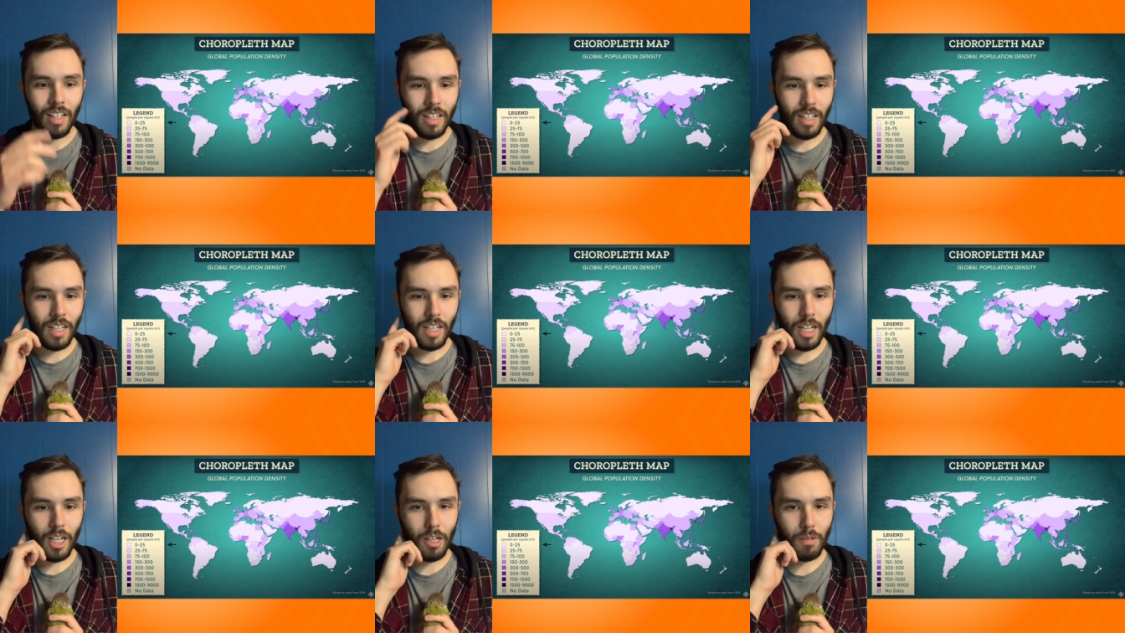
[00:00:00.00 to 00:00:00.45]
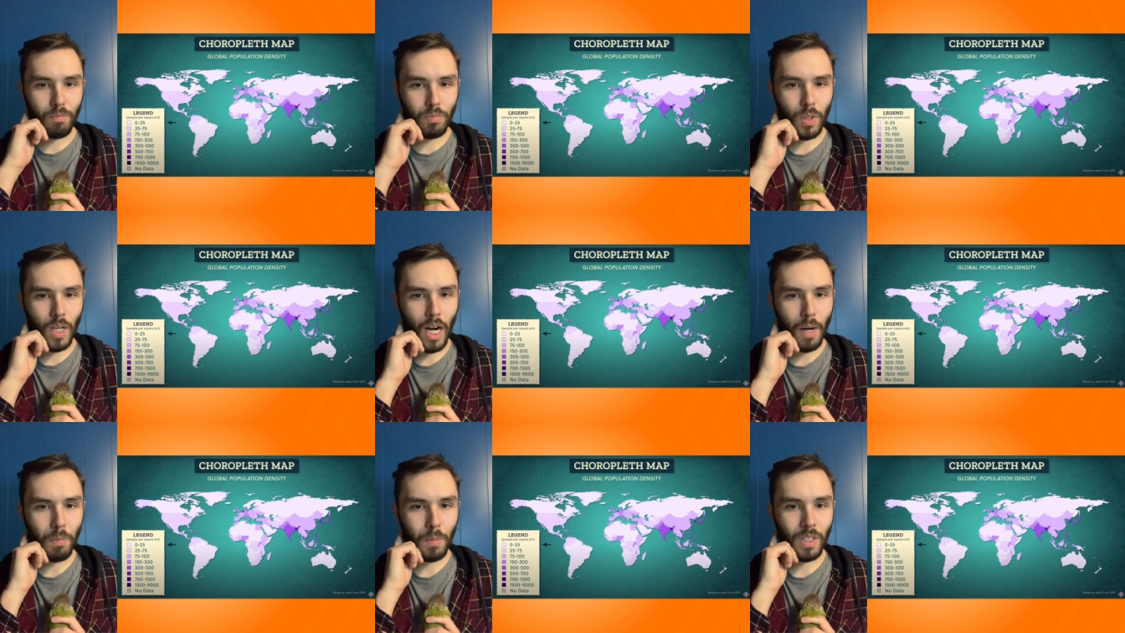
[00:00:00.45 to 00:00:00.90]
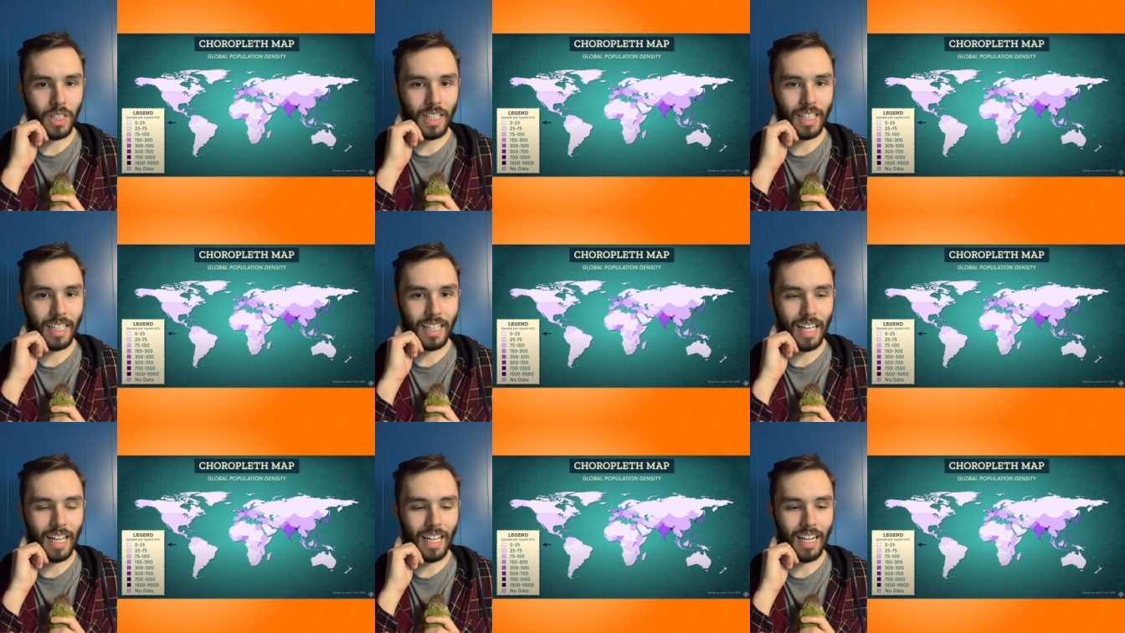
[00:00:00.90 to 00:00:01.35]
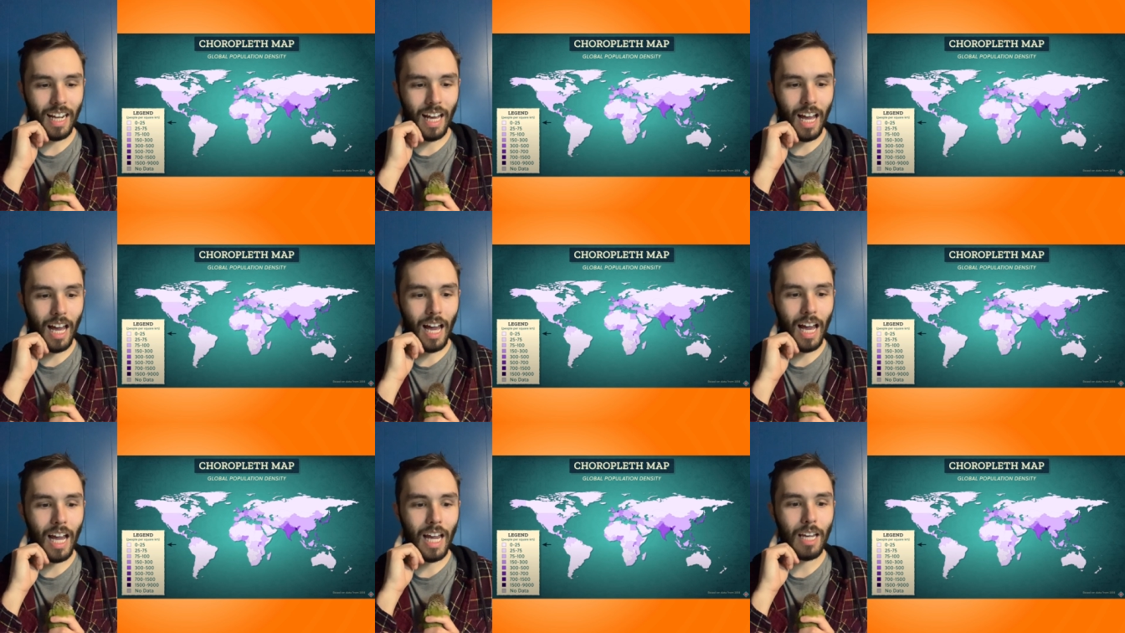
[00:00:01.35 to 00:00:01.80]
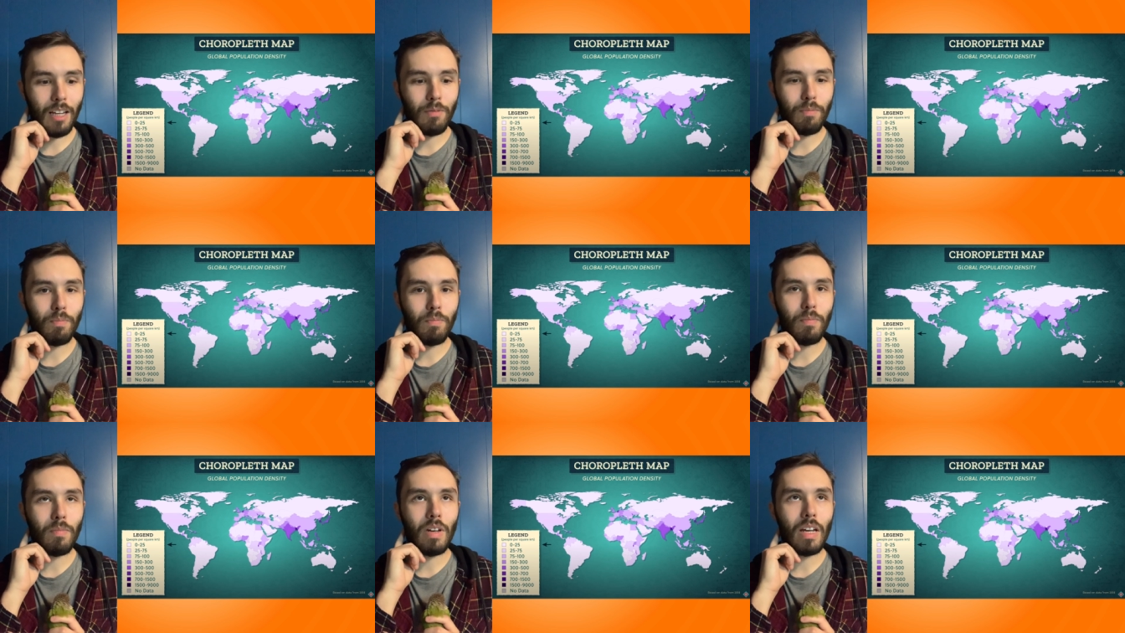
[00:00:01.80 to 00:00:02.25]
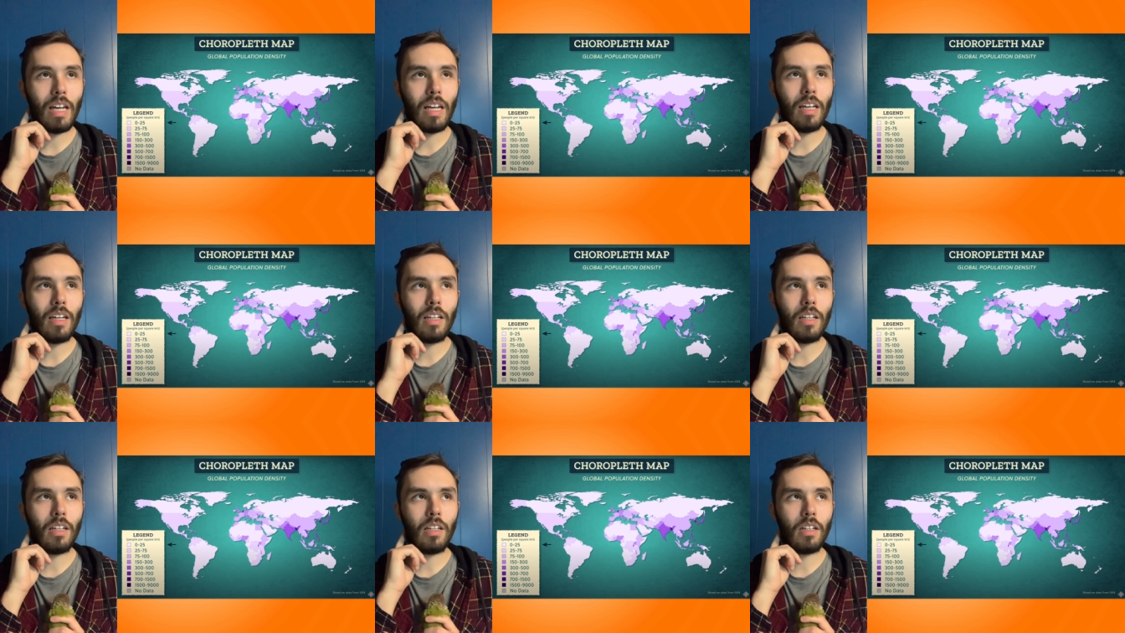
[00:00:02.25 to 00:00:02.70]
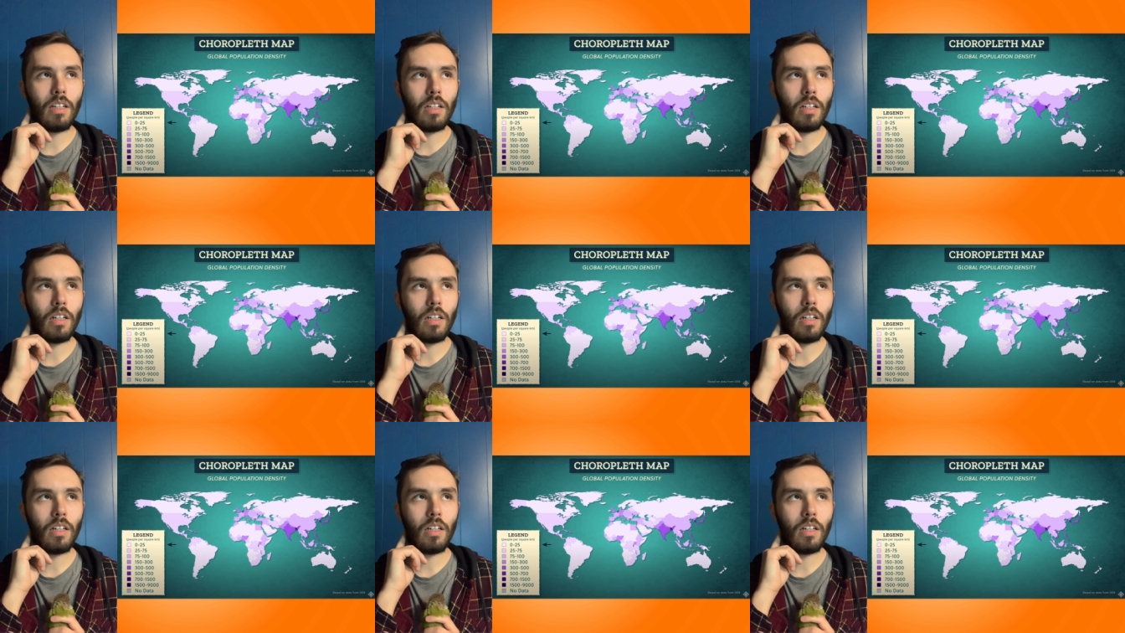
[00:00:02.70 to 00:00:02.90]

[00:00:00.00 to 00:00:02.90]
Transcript: uh, properly, and I made